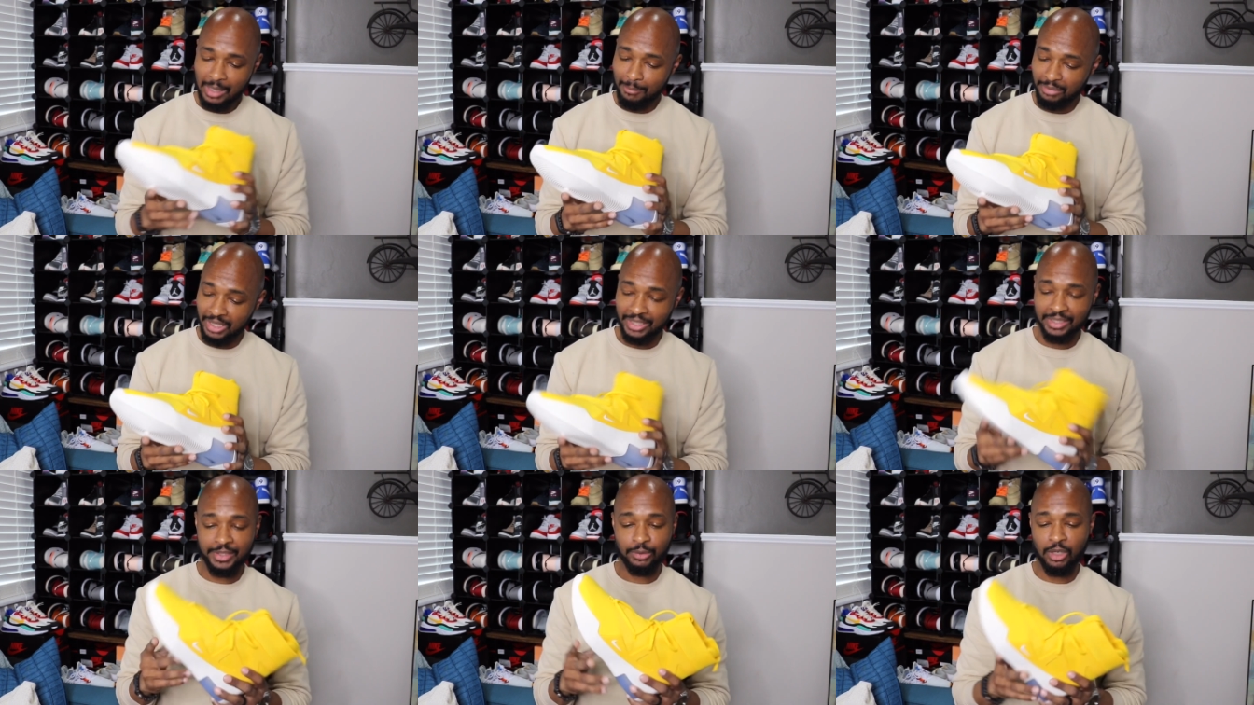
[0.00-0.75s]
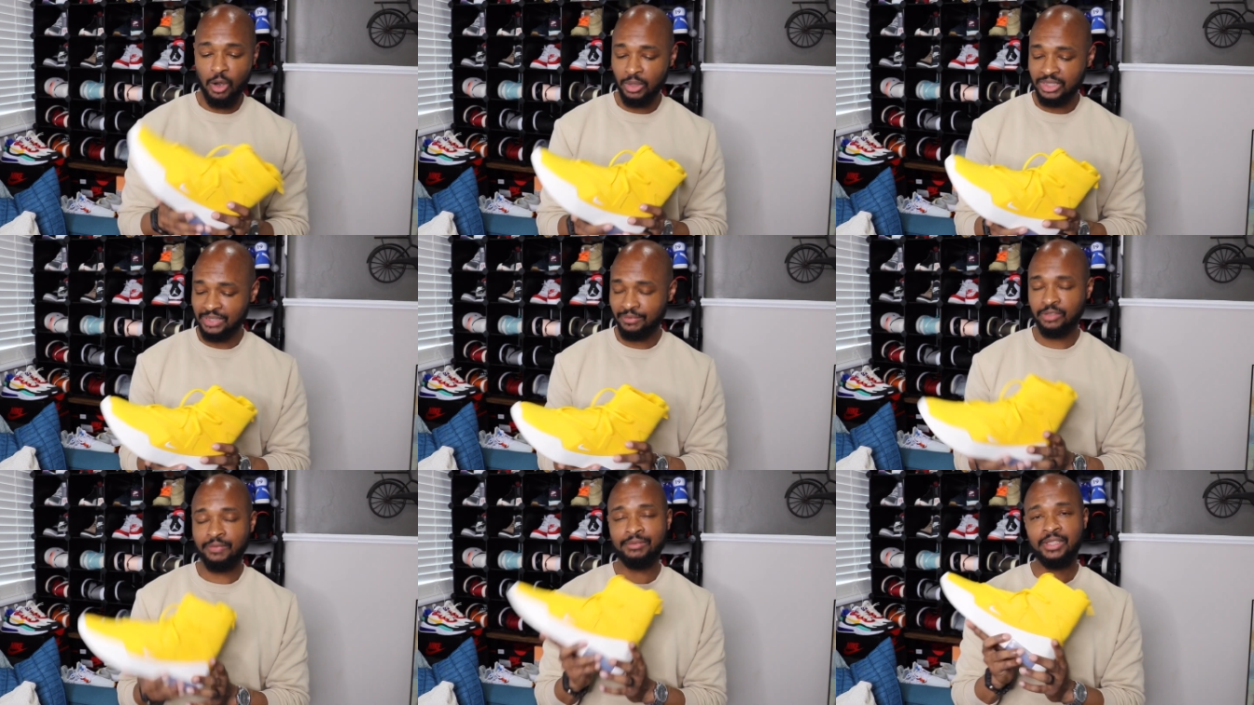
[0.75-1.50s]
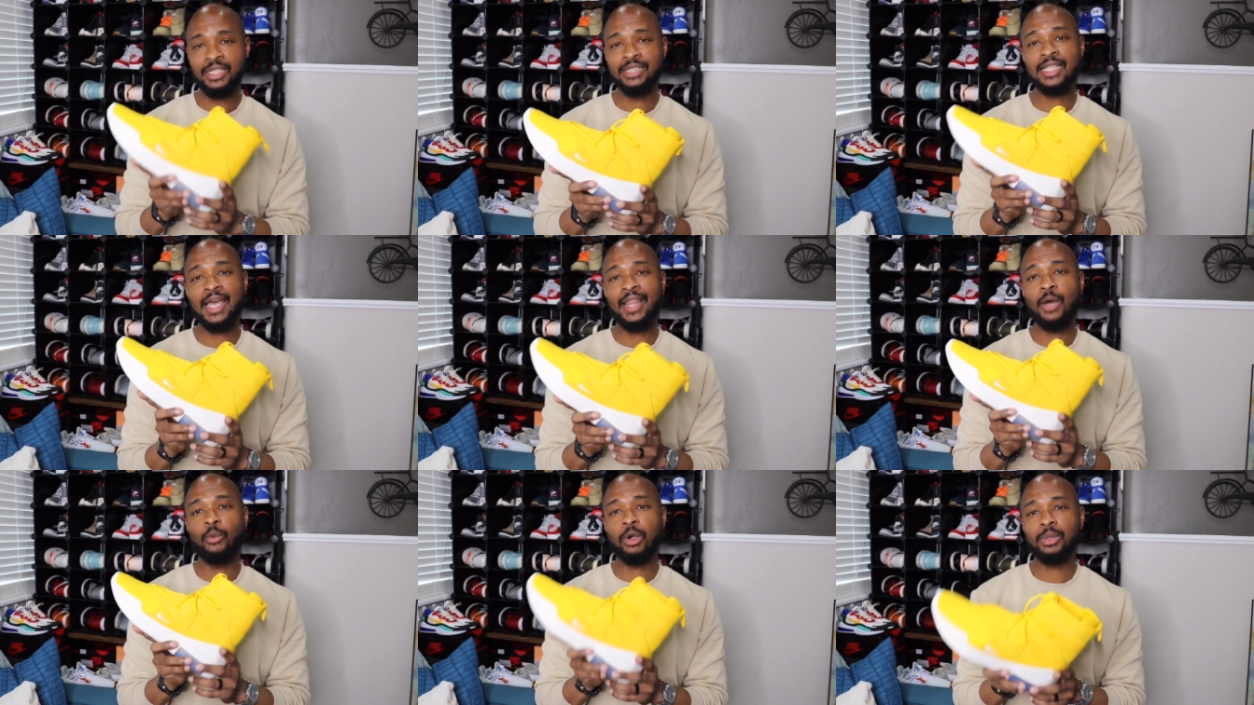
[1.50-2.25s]
but there were only 750 of these that
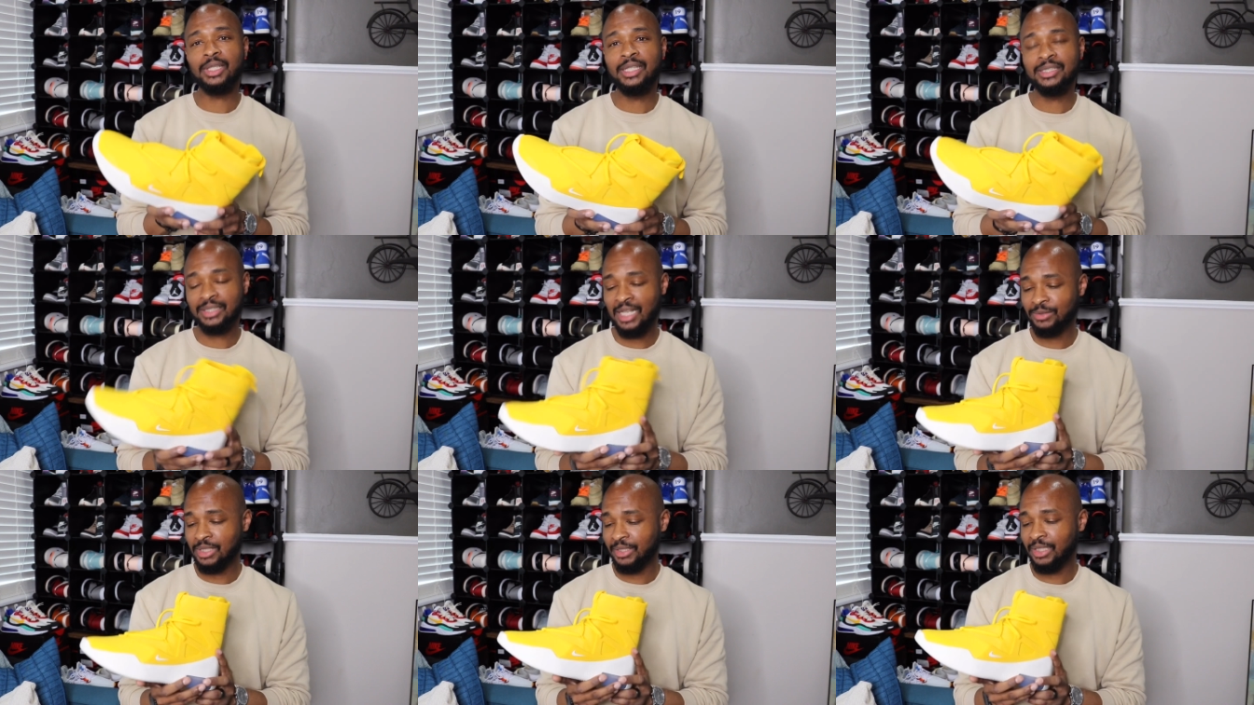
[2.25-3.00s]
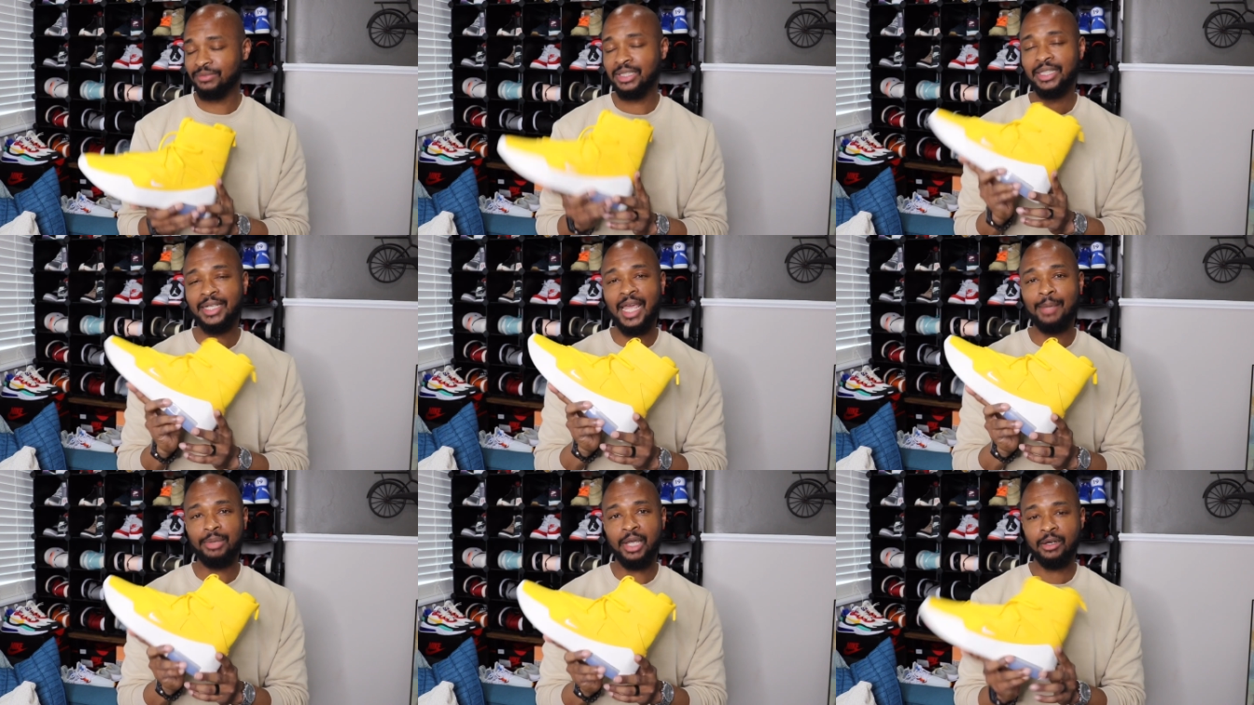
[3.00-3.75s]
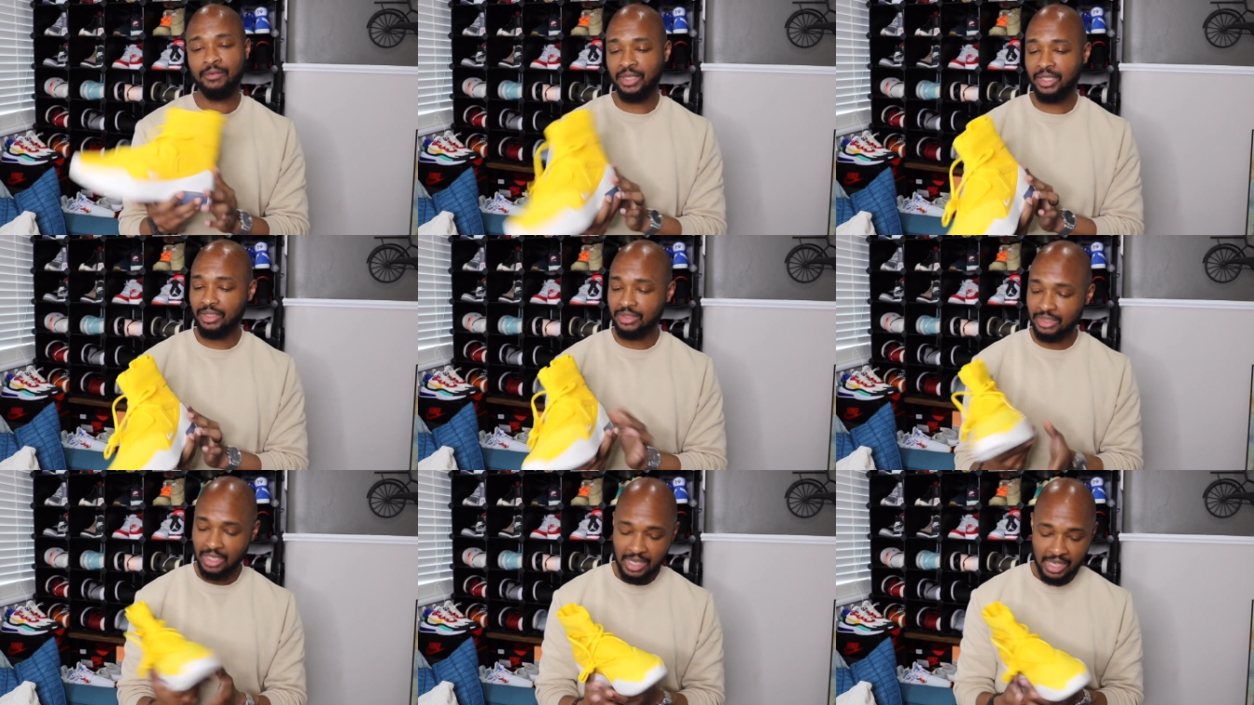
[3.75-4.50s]
were released, and I was lucky enough to get a pair of
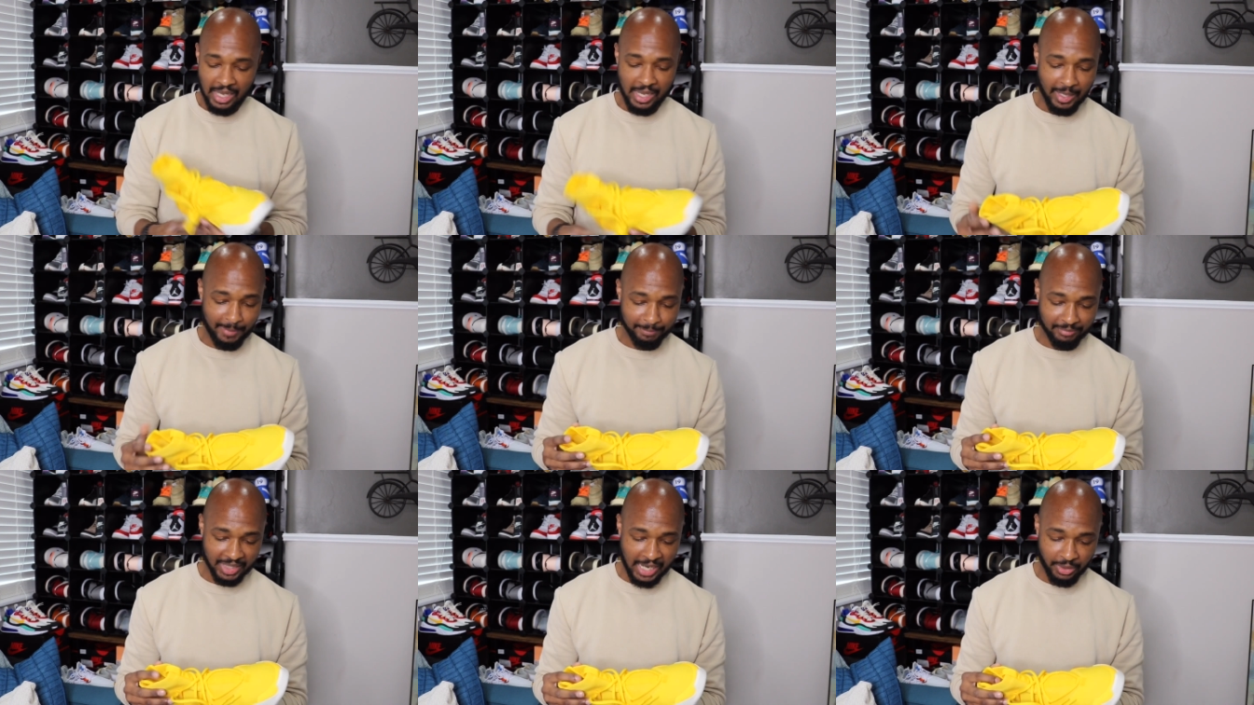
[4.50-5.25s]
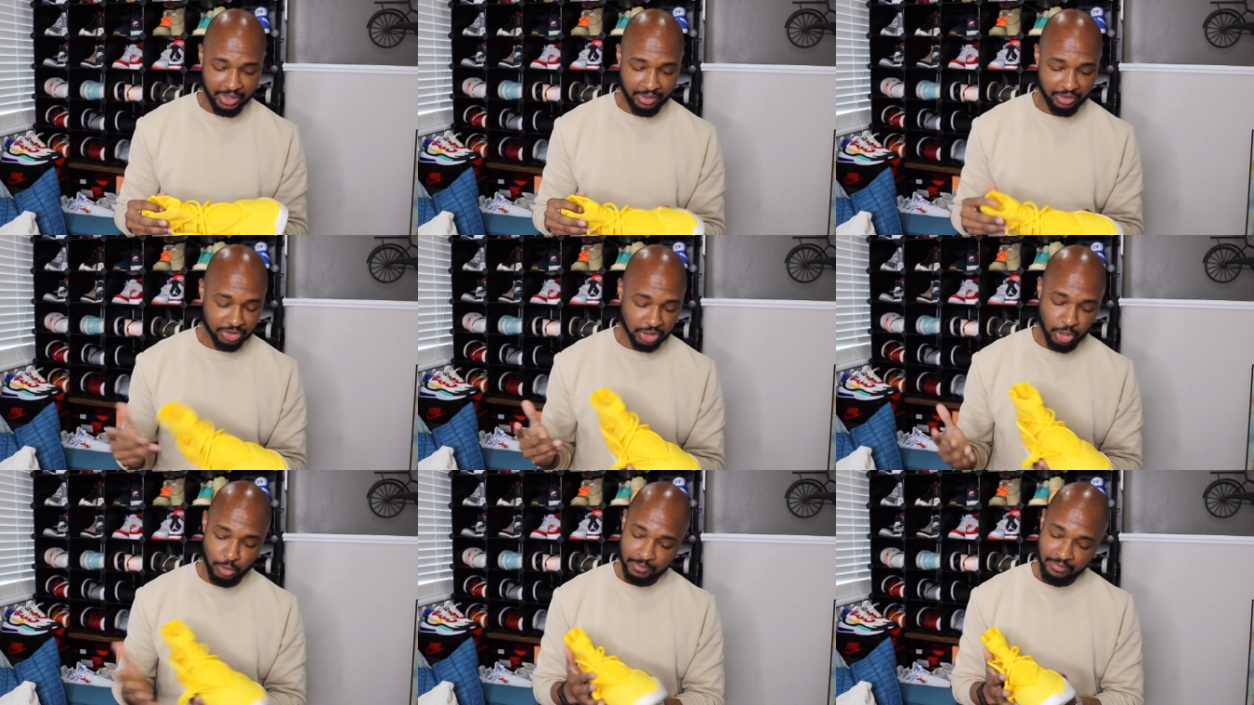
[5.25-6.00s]
these out here. So